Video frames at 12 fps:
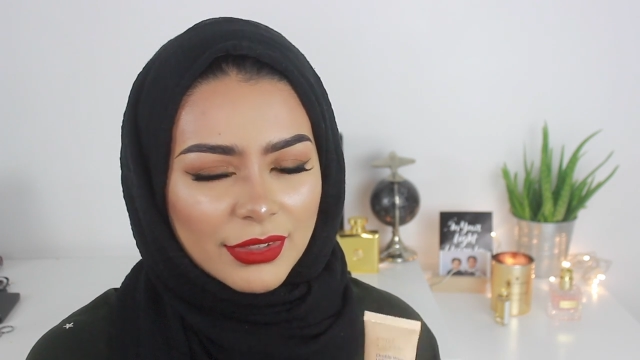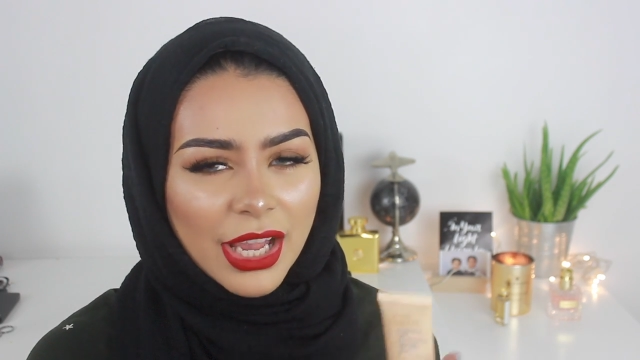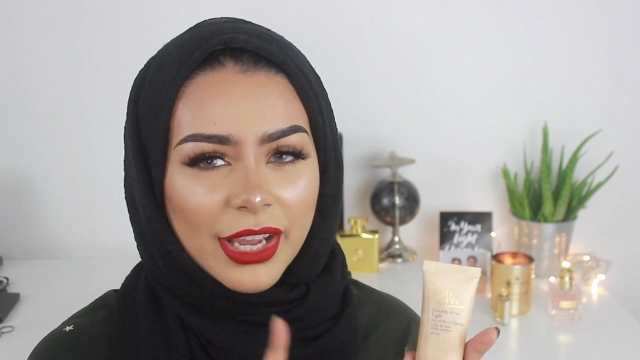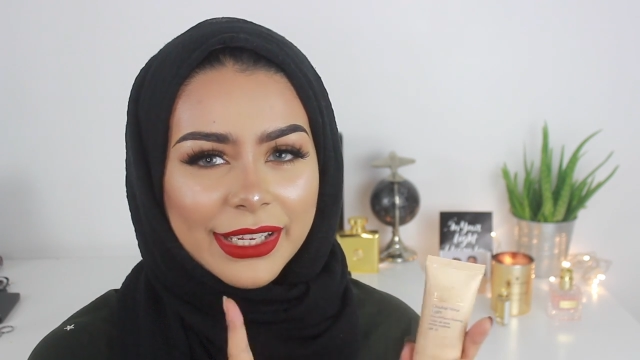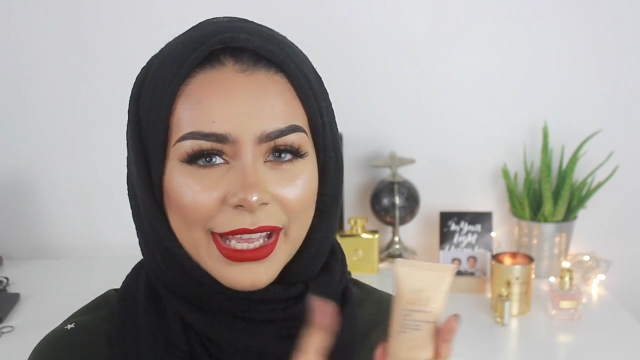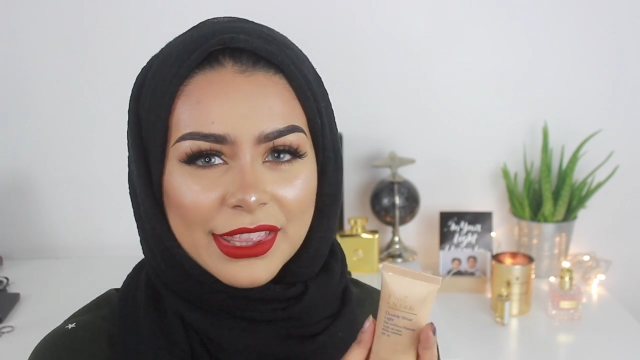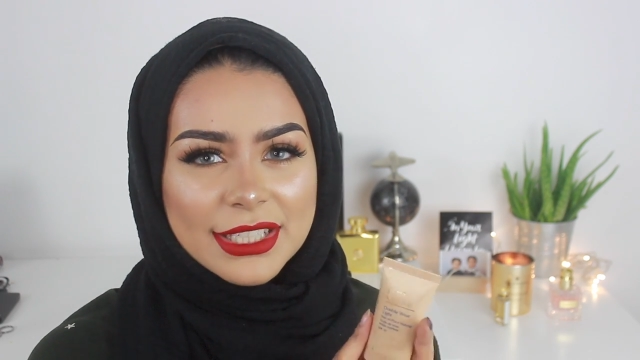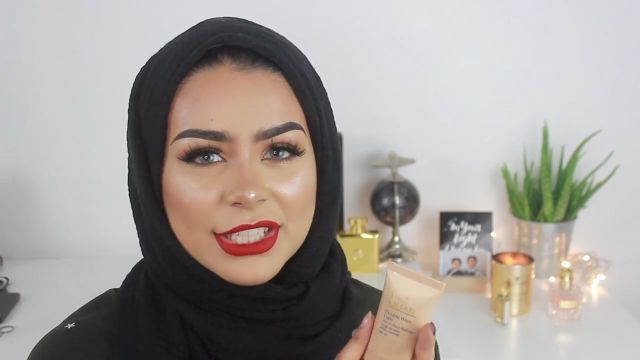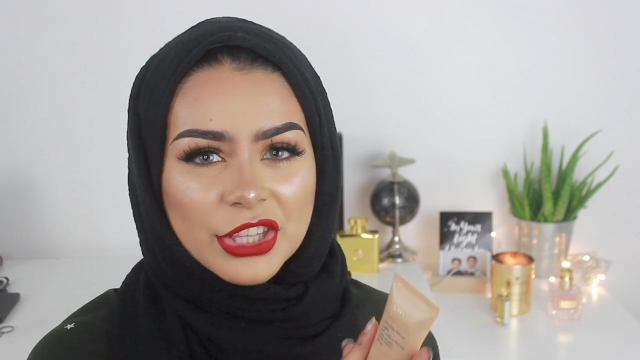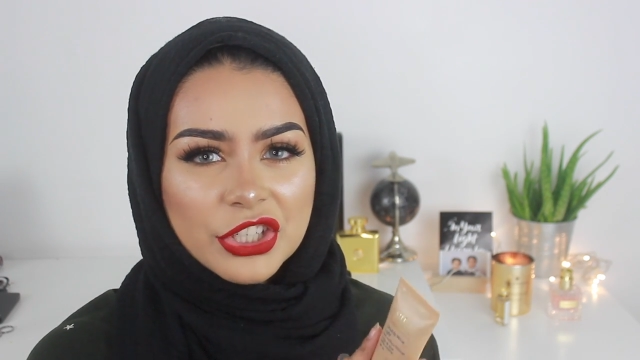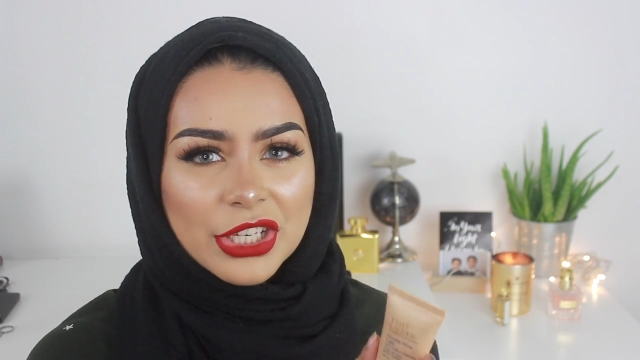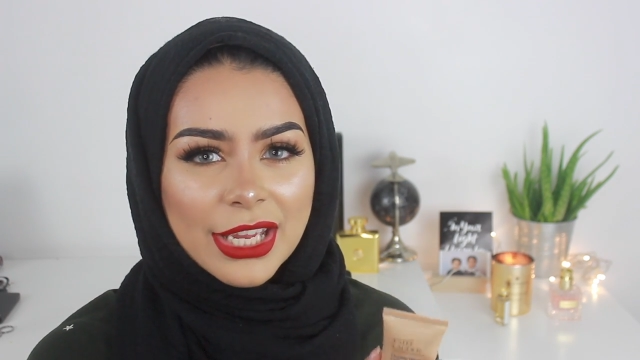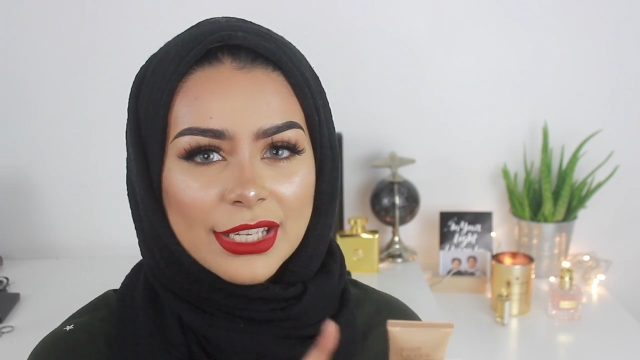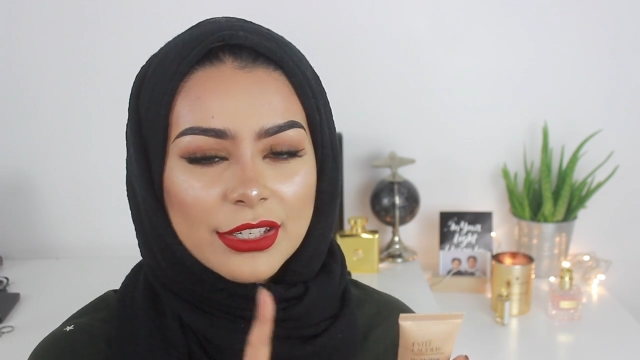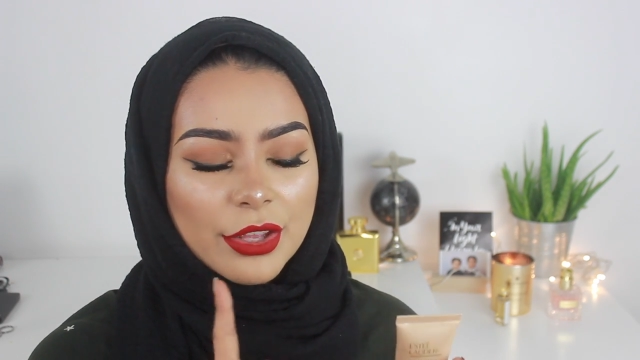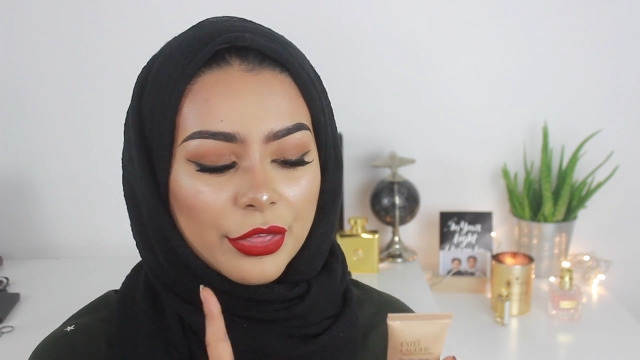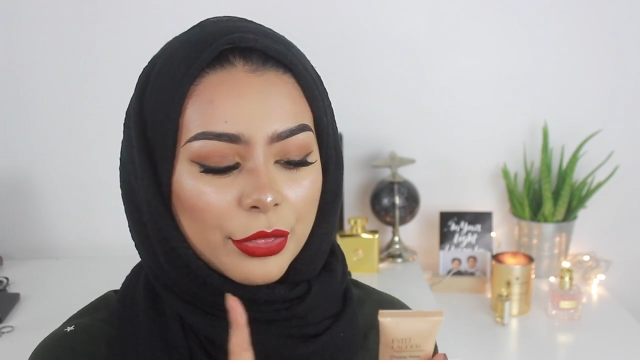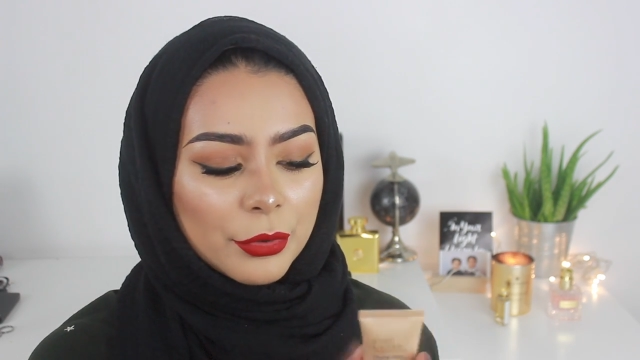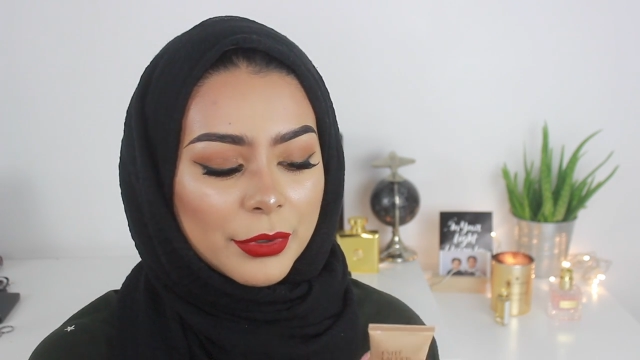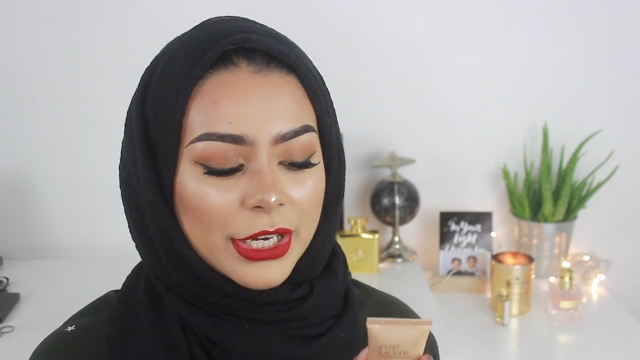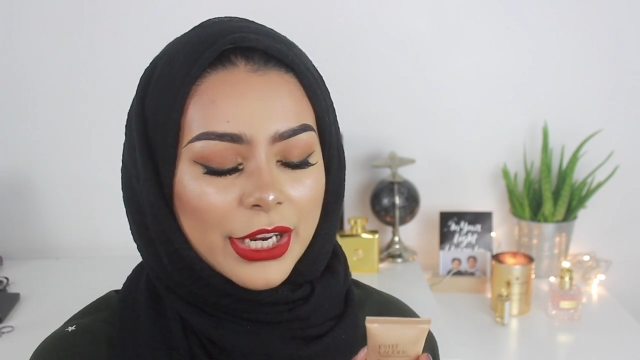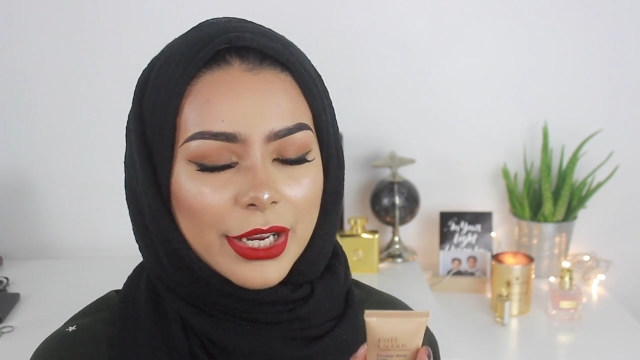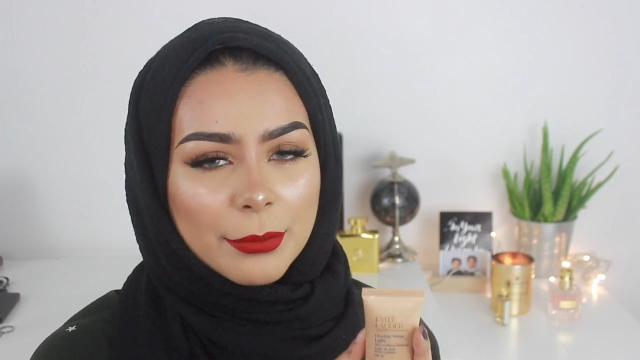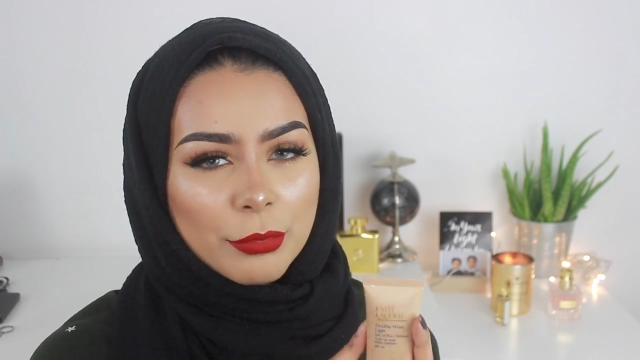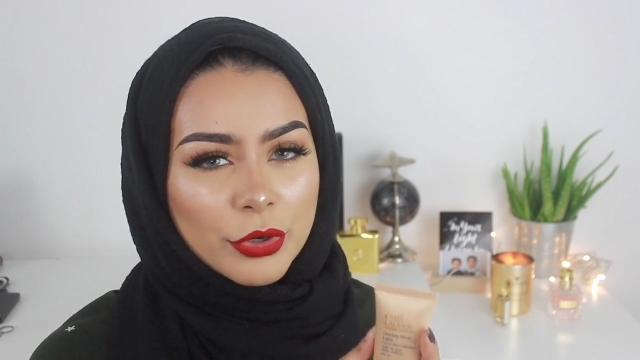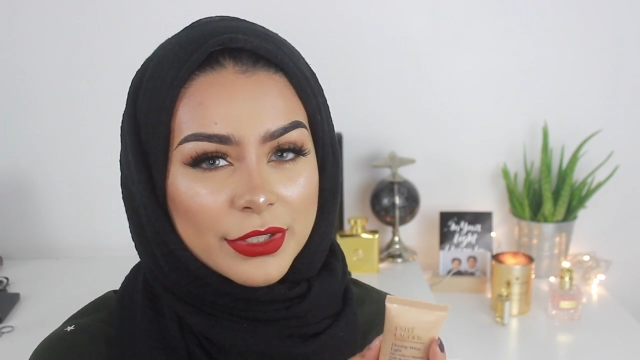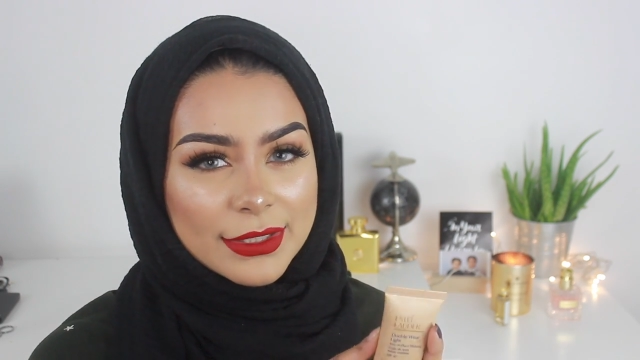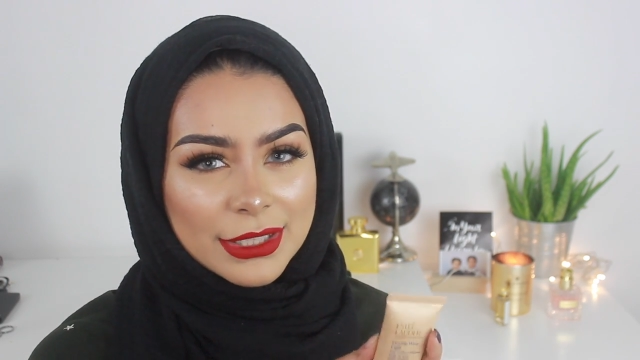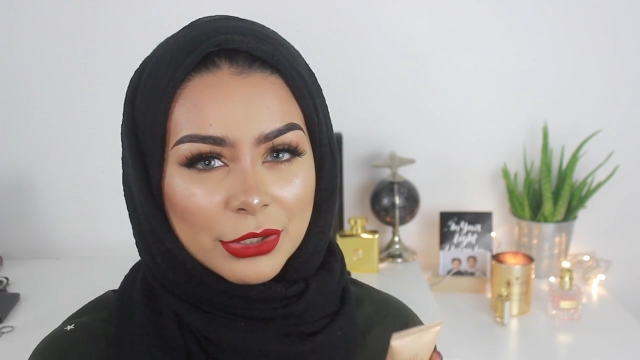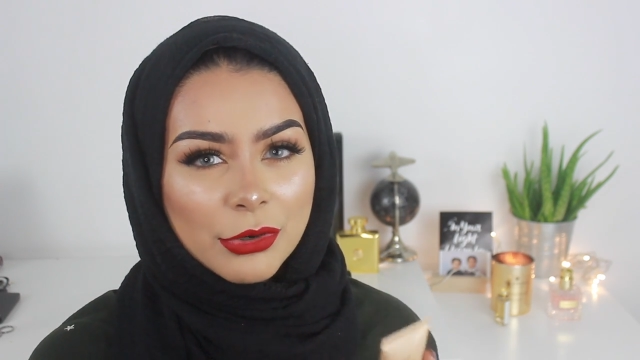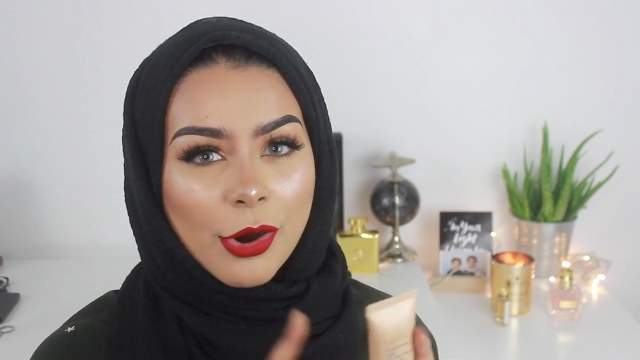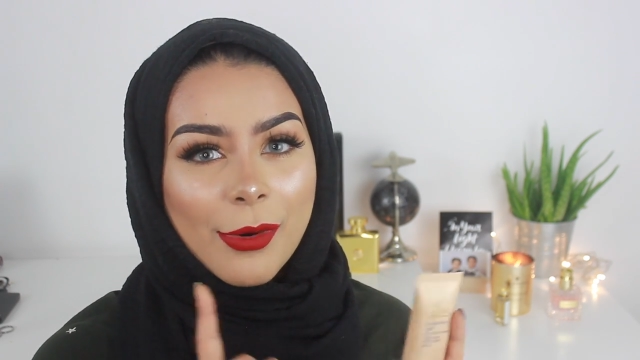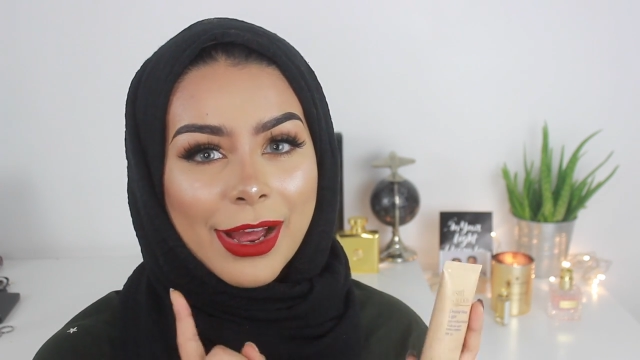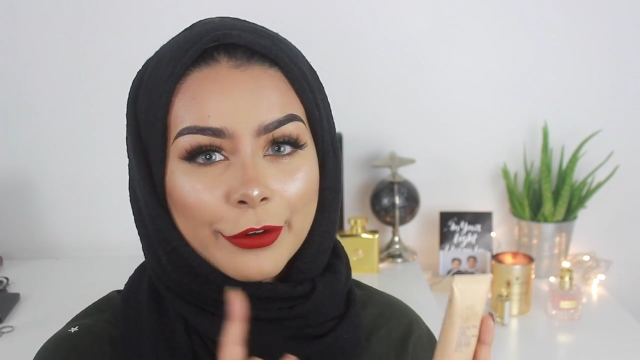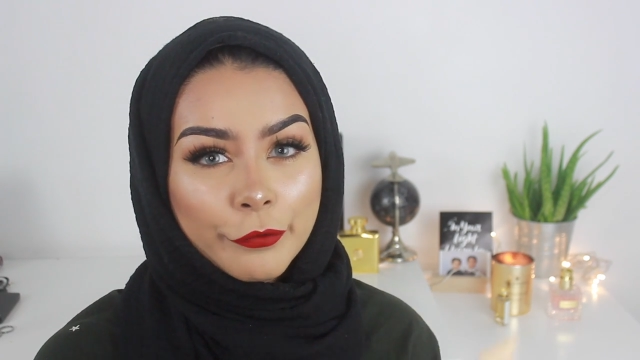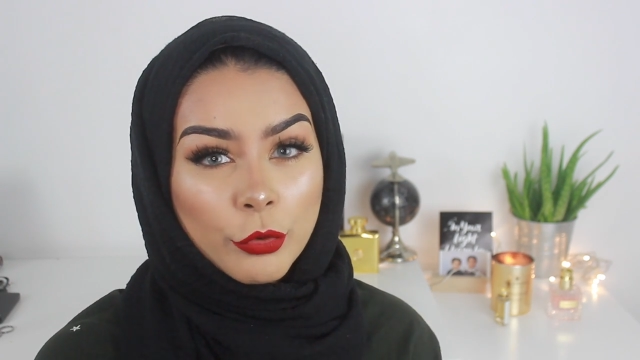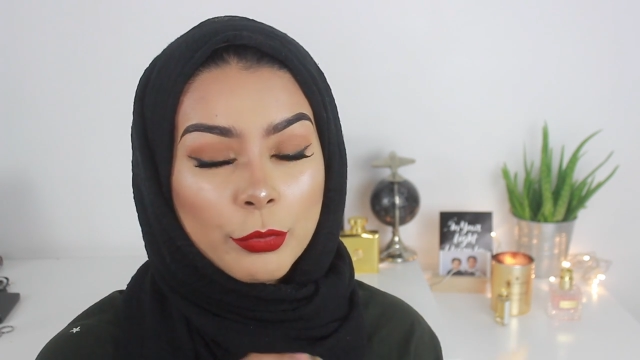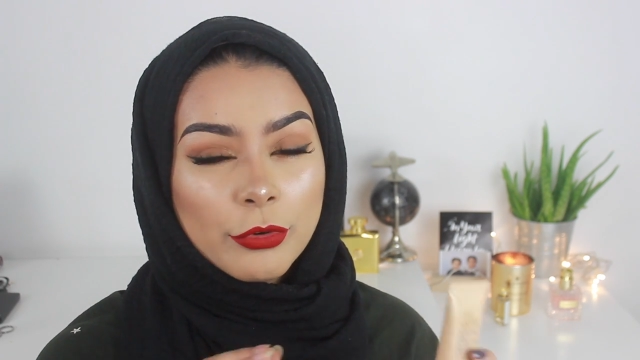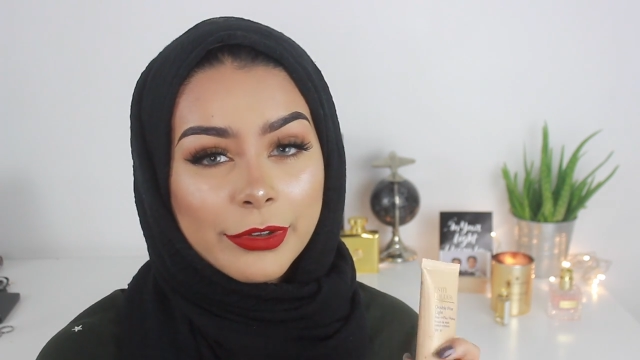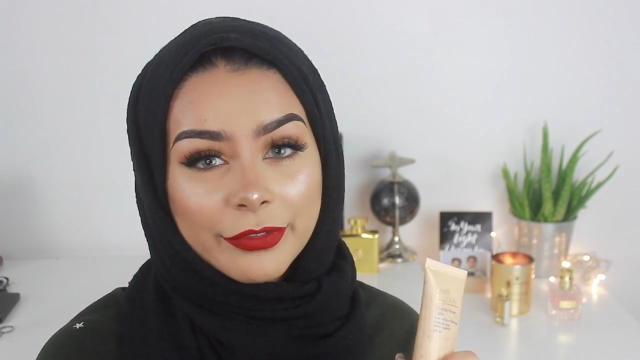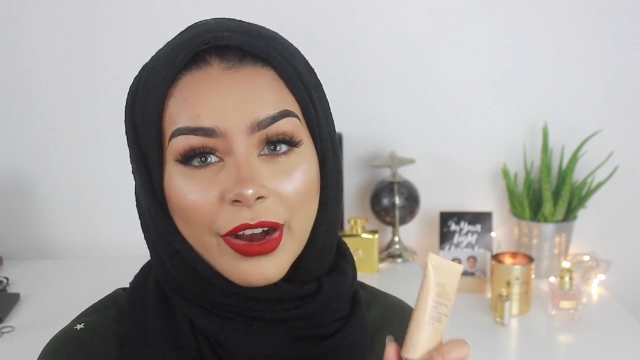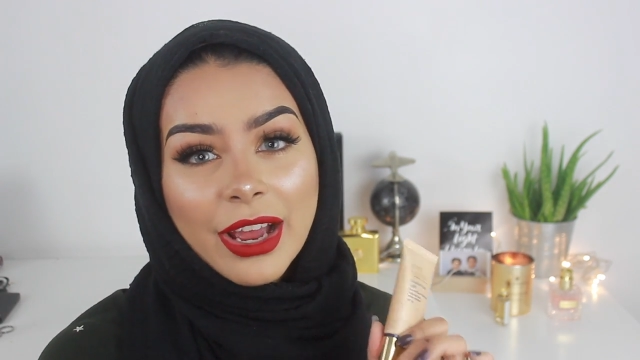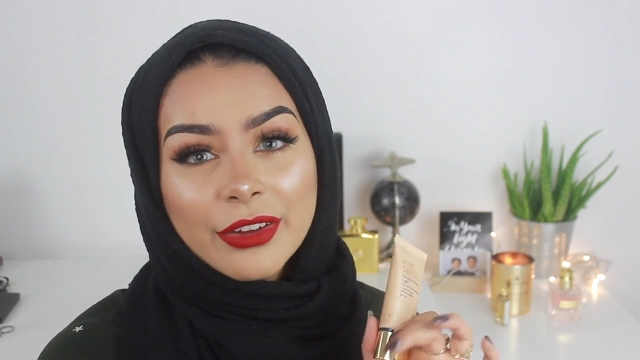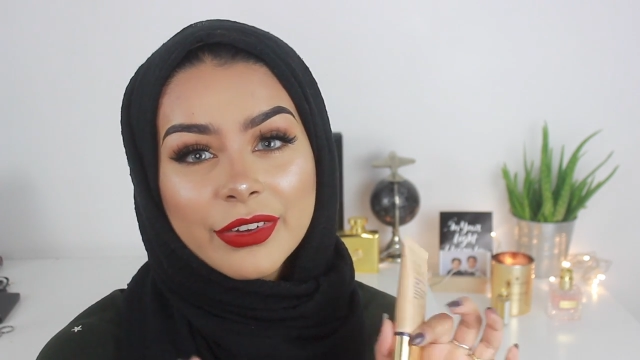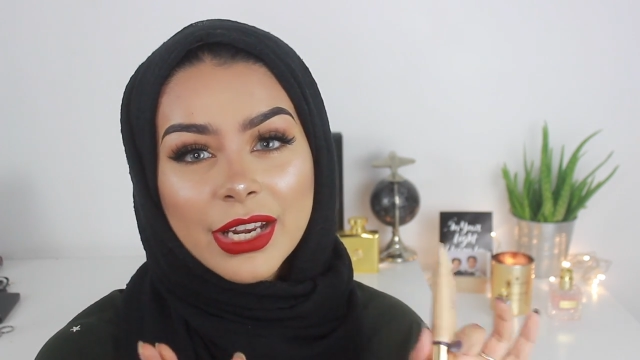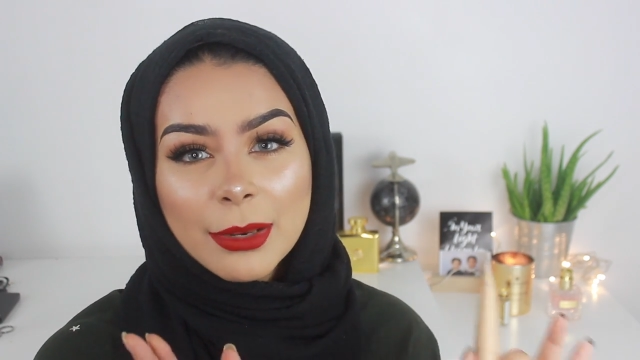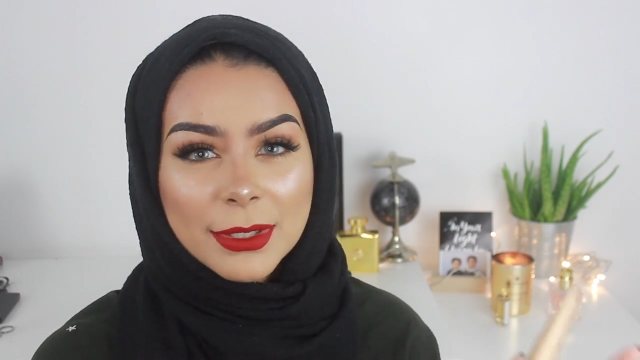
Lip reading: I get this in the shade 3.0 and 4.5 and I